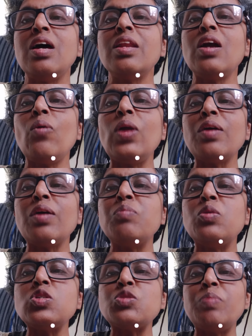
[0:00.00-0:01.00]
Now, like
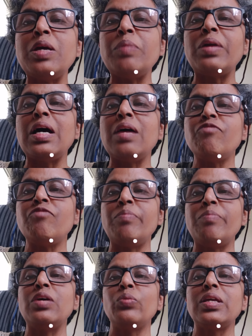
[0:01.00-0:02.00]
most people, I am
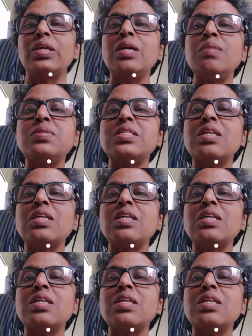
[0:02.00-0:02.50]
familiar hymns.